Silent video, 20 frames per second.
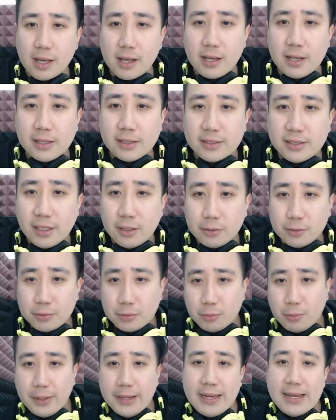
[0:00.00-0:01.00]
So
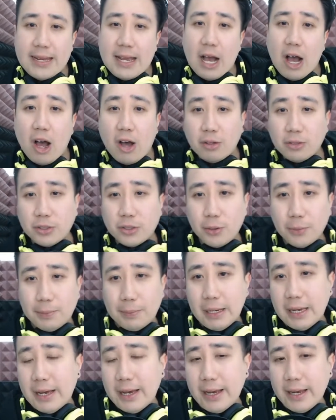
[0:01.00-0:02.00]
we also
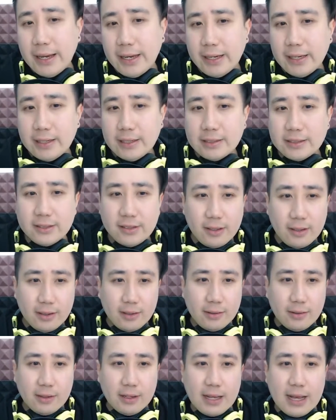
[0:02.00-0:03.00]
play.
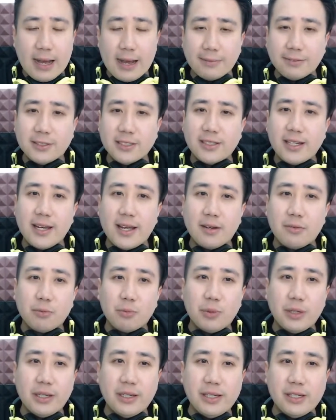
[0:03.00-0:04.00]
After that,
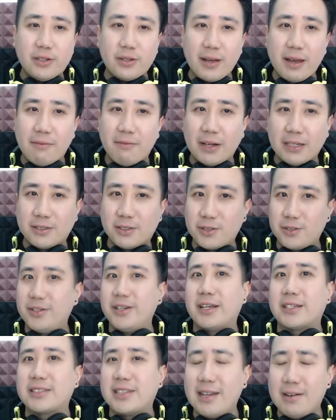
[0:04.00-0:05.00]
we need to advance to the
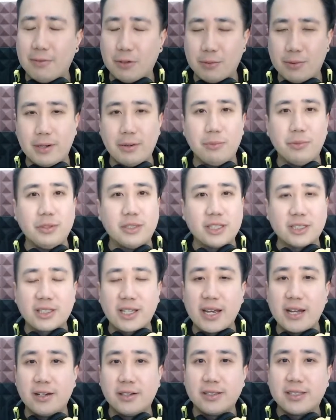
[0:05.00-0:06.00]
next level, right? We just
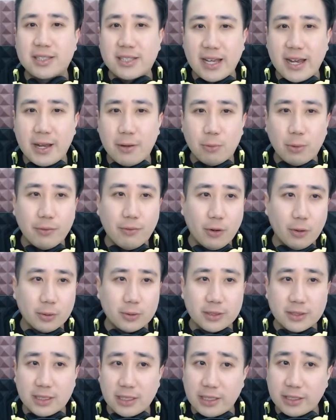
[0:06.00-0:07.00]
cannot stay with all
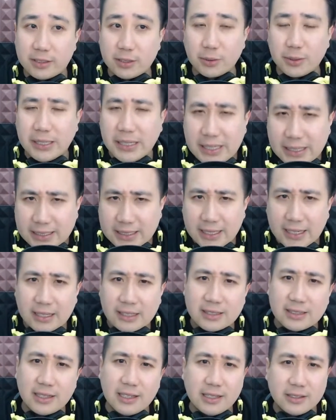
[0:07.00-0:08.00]
these little
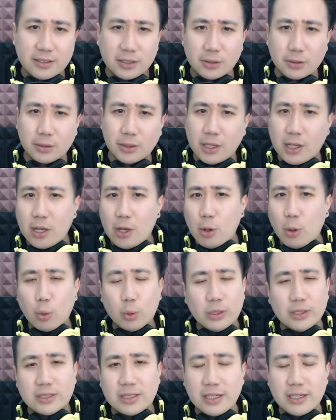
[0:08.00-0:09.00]
heaters, all
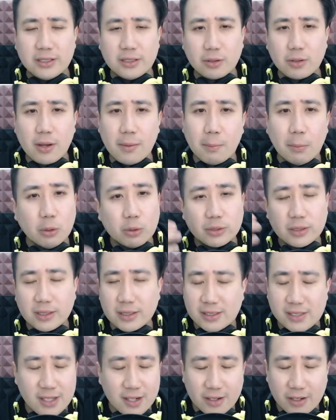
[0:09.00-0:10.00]
these little combos.
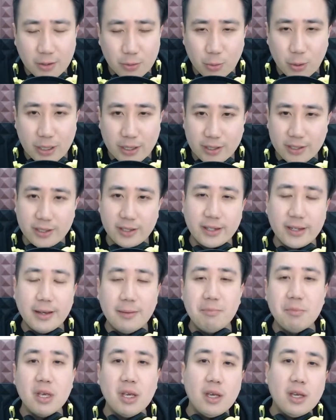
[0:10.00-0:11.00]
It's not gonna work,
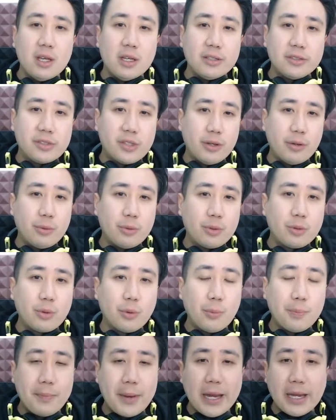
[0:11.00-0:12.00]
yep? So
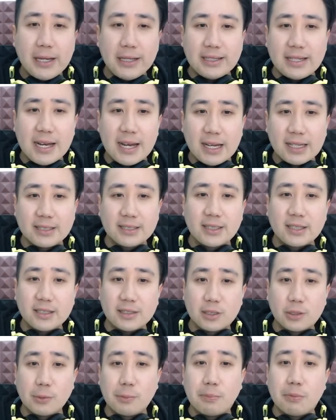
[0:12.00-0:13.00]
your main task
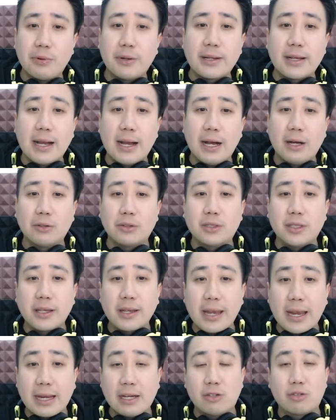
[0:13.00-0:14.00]
is to bring out the
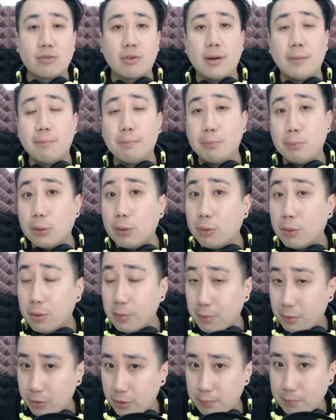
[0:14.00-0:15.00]
8-drop
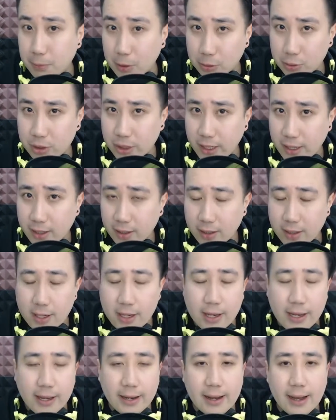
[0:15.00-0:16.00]
Boujack.
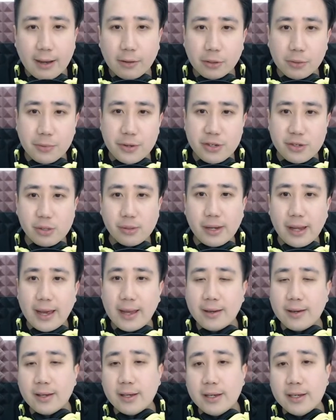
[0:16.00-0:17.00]
And how do we do
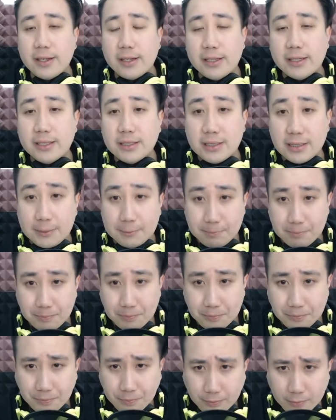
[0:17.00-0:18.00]
that? Is
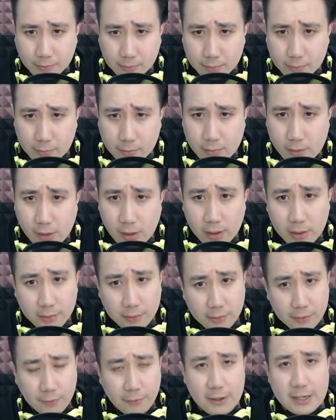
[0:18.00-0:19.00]

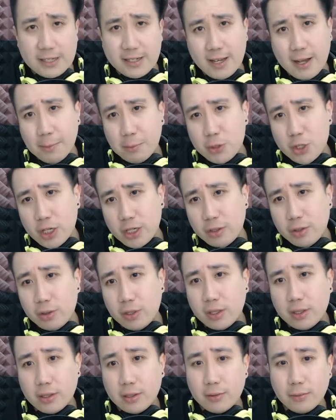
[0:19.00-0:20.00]
first option,
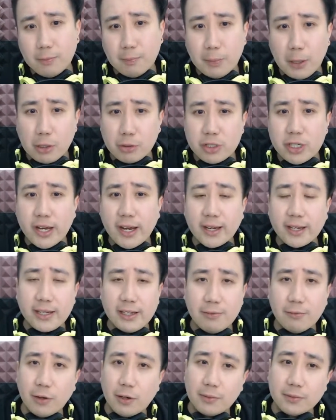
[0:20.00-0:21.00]
Boujack
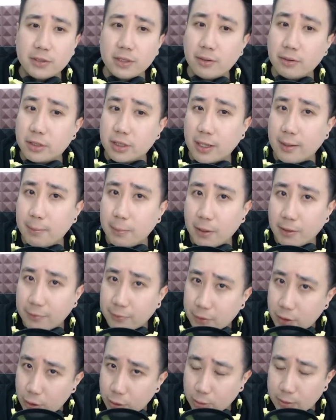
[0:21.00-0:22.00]
evolves on top
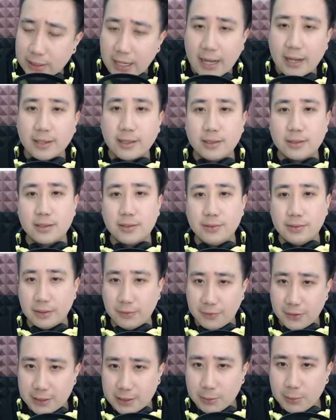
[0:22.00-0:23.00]
of 2 targets. The
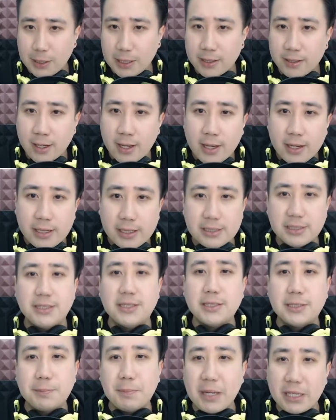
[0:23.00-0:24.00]
first one is
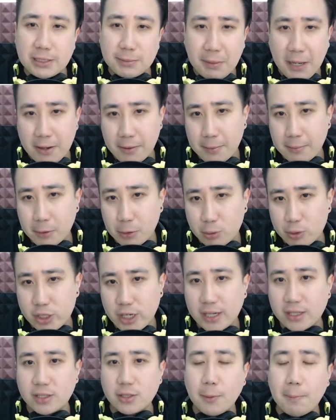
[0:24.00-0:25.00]
the Space Pirate
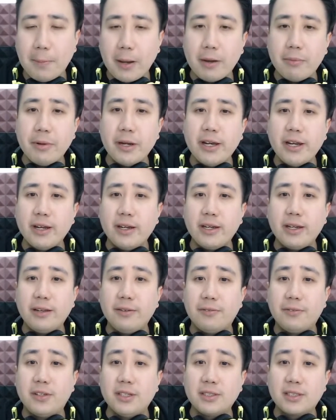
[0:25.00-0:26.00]
Boujack. So permanent,
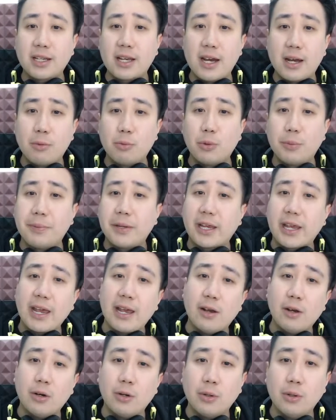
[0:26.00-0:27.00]
if this card would be
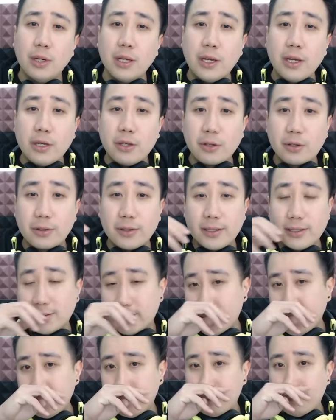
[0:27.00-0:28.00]
KO, you could
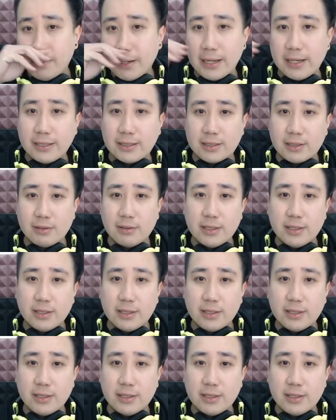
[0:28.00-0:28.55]
instead place